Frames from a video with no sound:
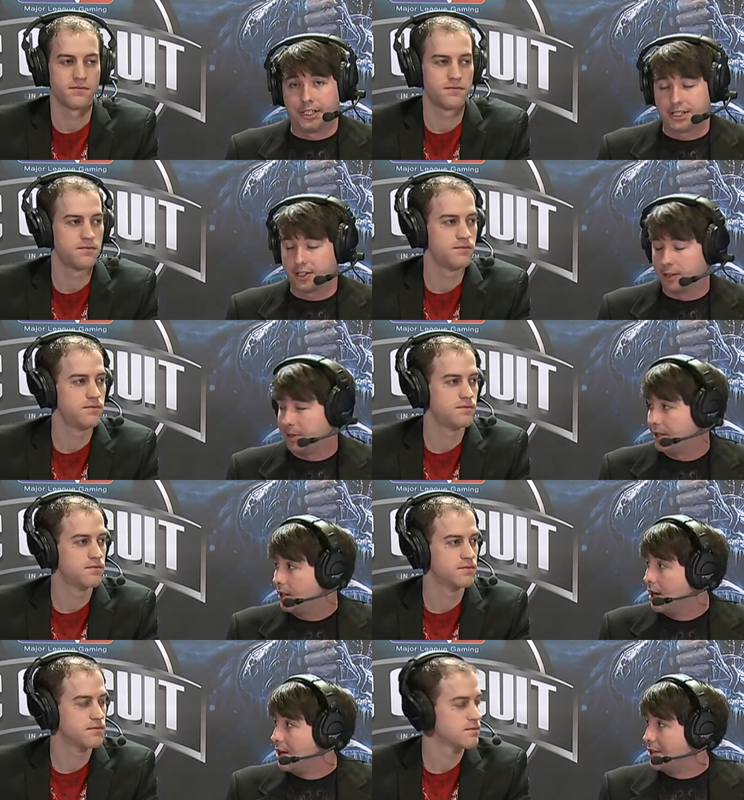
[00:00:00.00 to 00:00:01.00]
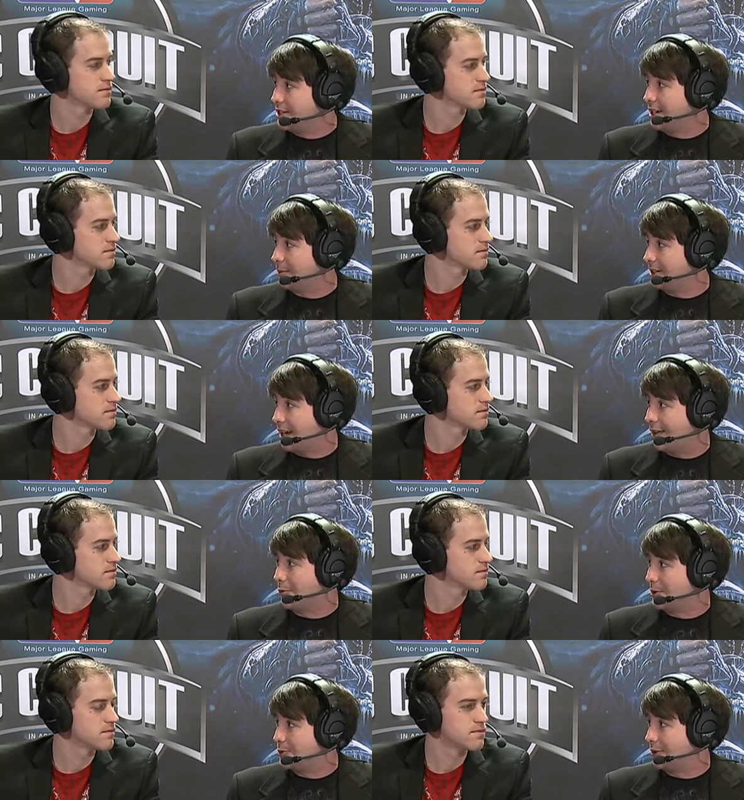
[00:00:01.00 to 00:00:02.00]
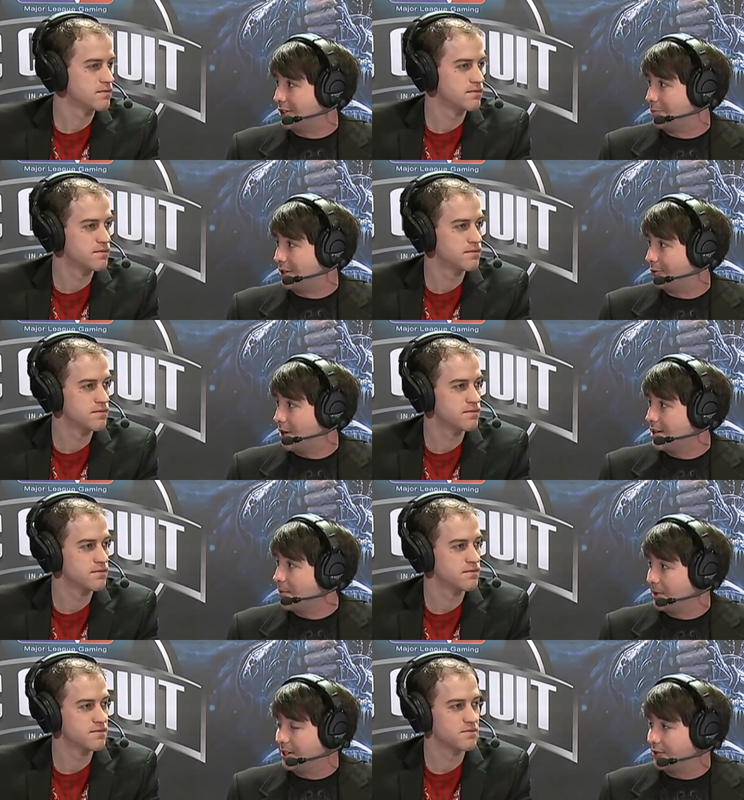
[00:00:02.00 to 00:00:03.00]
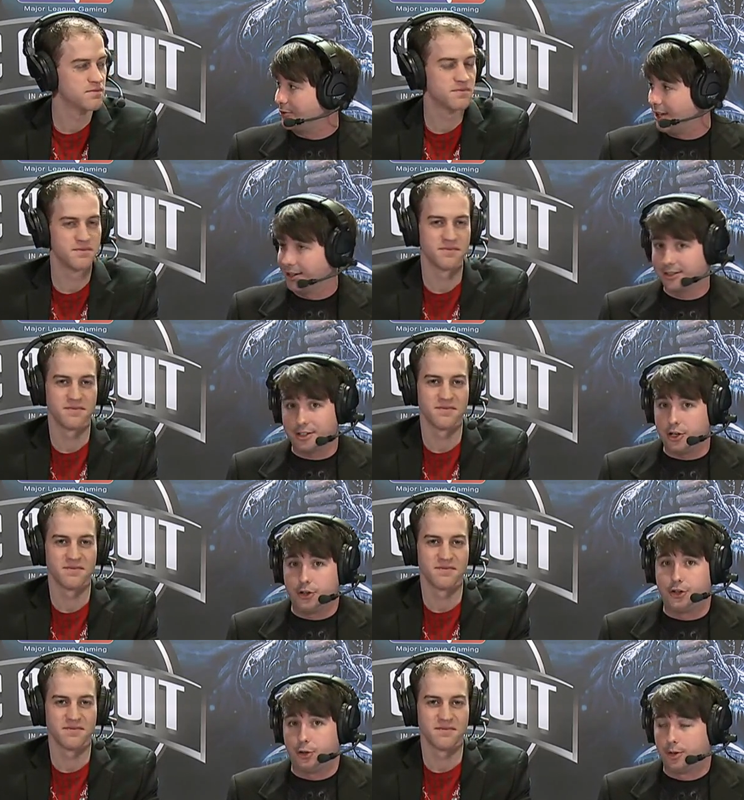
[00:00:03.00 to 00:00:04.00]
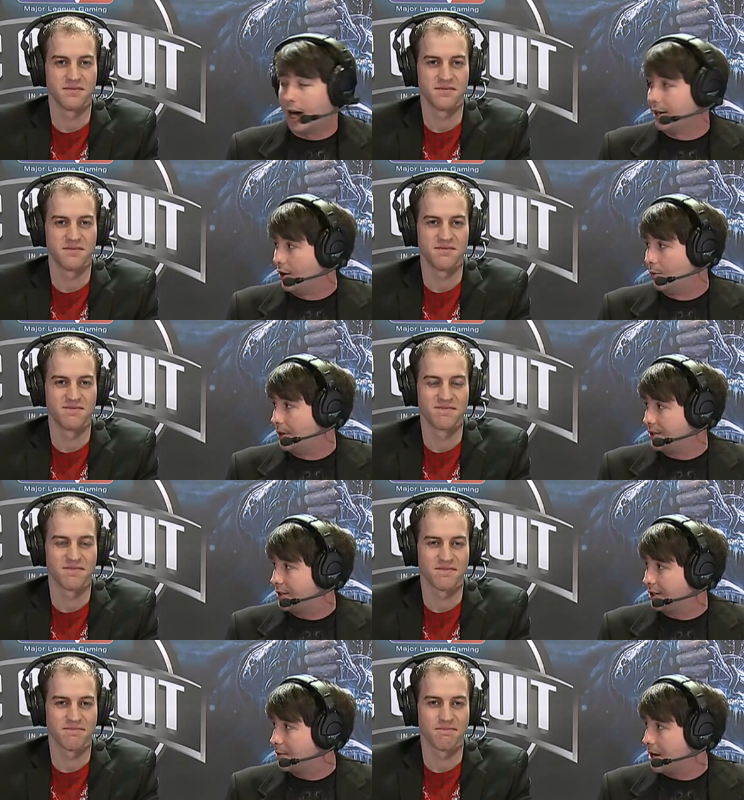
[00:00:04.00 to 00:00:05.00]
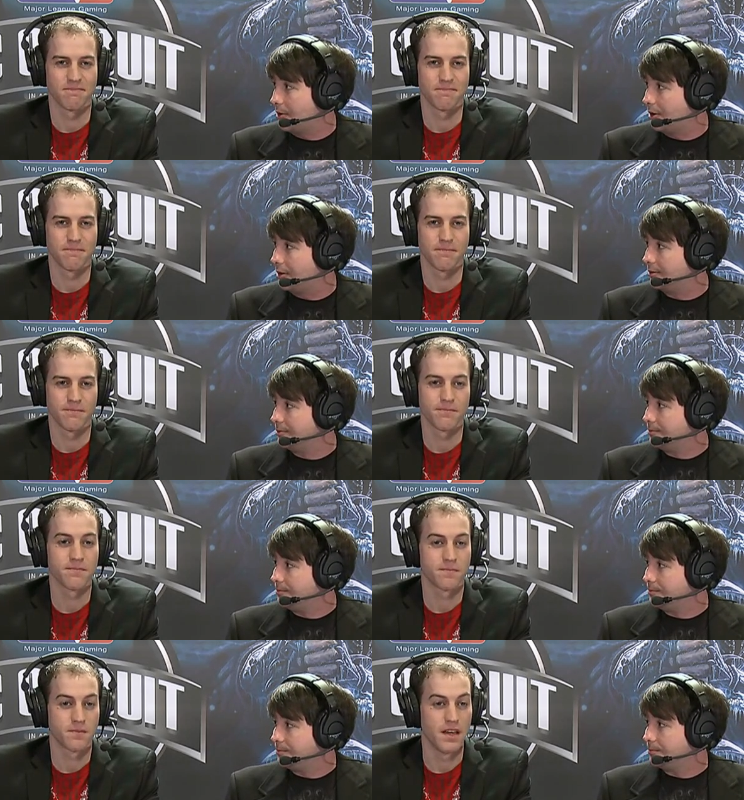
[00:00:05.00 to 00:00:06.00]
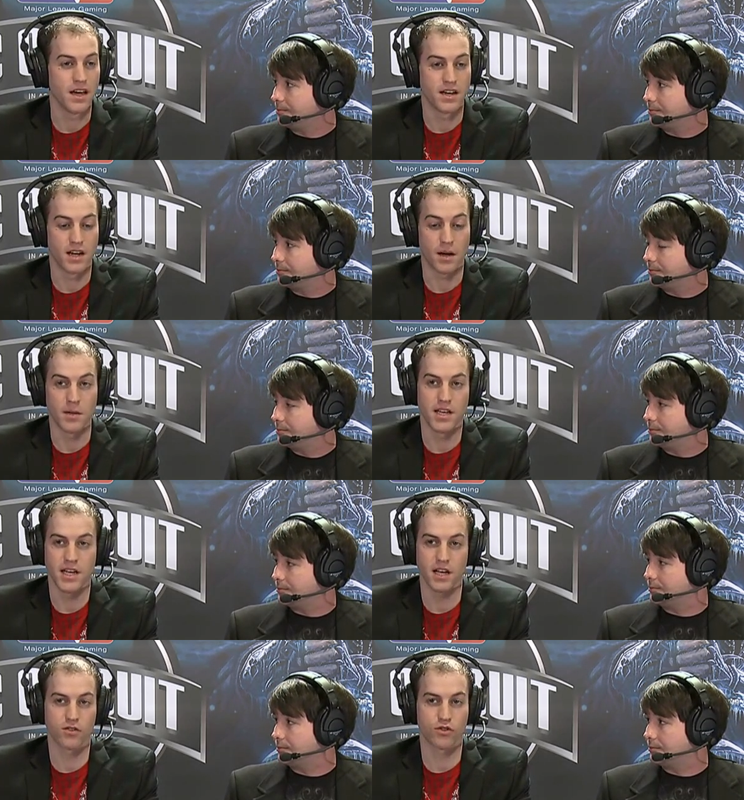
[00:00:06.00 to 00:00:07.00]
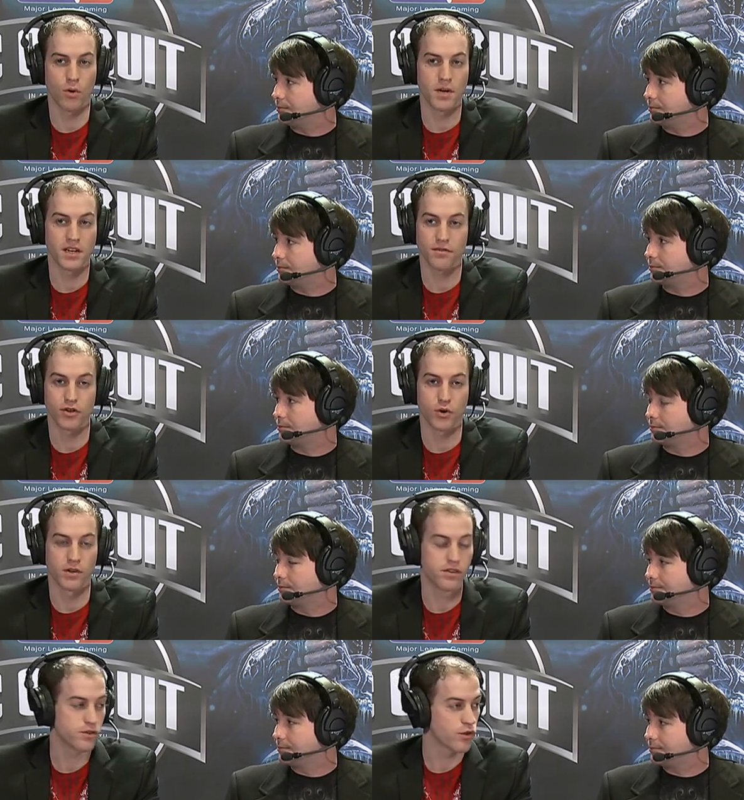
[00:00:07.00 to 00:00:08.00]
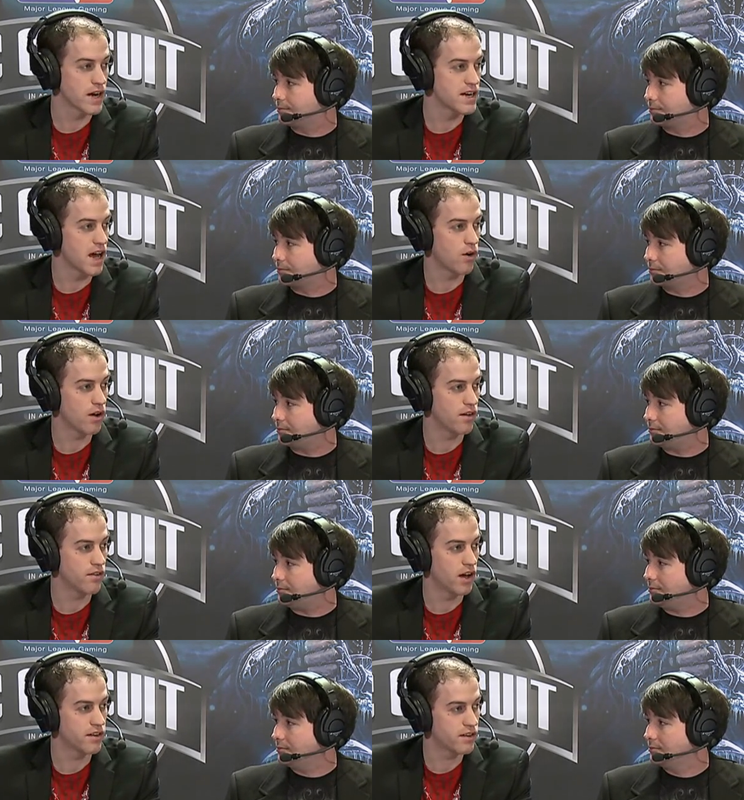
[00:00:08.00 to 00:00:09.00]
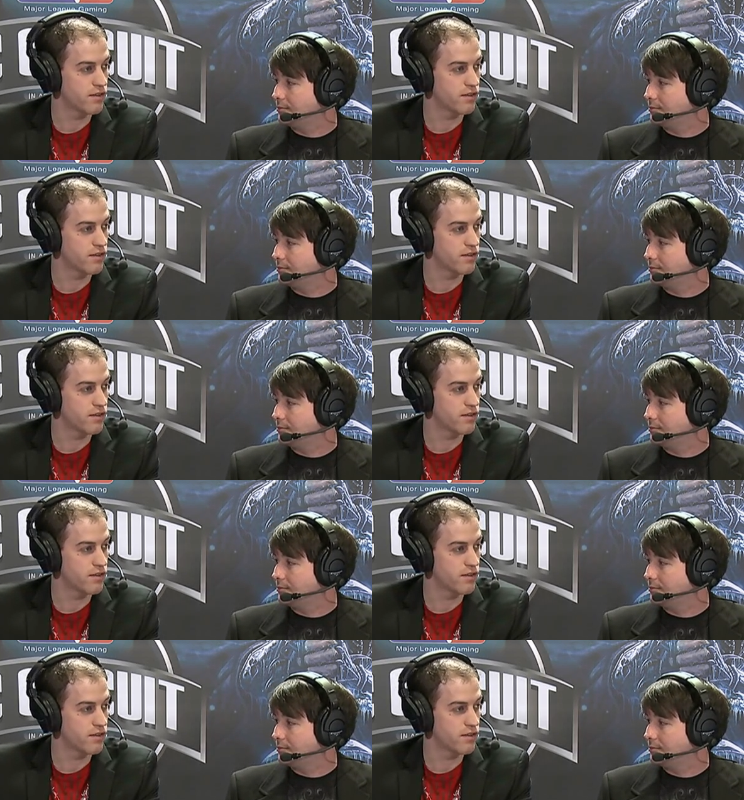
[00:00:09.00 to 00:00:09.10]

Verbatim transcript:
Speaker 1: this is going to be the team that everyone's really going to be afraid of because Flex, you do not know what he's going to come out on.
Speaker 2: Yeah, I mean, he has so many different choices right now of, uh, to